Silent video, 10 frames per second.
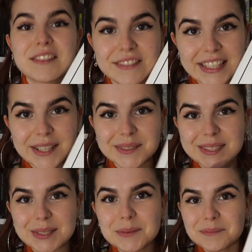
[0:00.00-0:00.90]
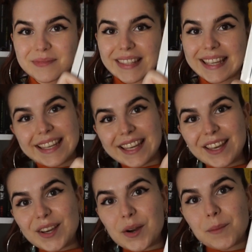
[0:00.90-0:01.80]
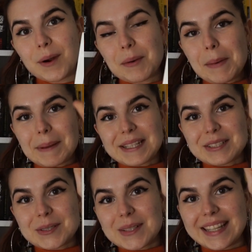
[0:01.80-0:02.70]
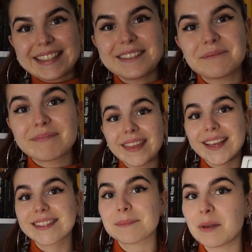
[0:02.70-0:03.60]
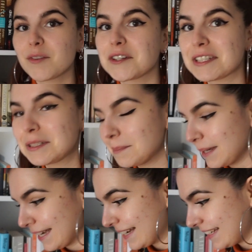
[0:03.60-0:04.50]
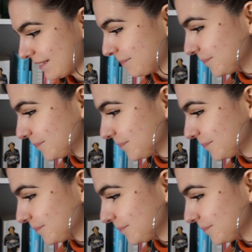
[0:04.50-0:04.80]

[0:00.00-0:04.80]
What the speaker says: this video. So, Como Agua para Chocolate is my first pick.